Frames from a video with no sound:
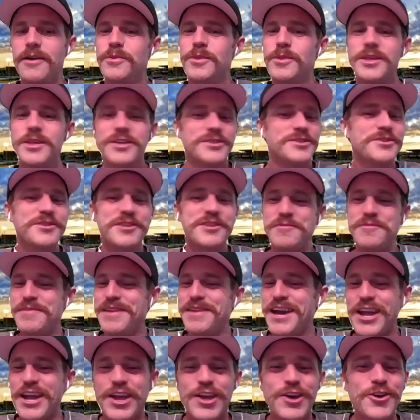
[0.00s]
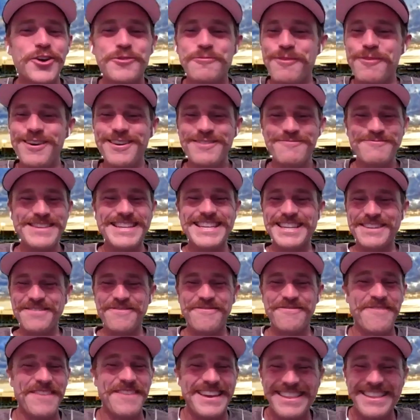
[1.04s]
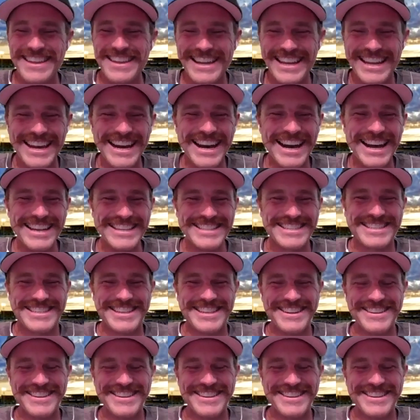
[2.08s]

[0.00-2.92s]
this is going to be a good one. We can feel it, guys.